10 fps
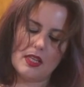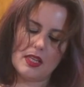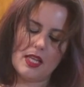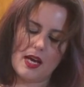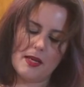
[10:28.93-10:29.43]

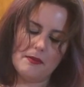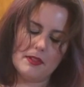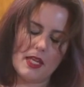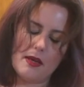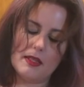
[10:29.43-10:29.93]

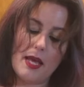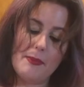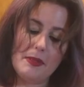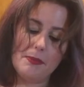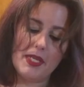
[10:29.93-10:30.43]

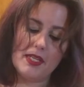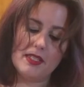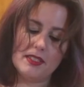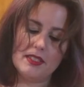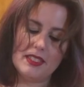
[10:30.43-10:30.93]
lemon
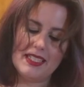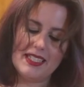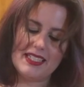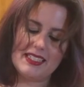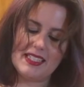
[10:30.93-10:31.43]
peel.
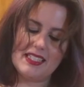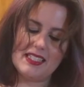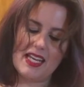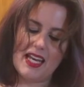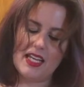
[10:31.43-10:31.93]
It did
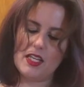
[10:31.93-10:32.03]
say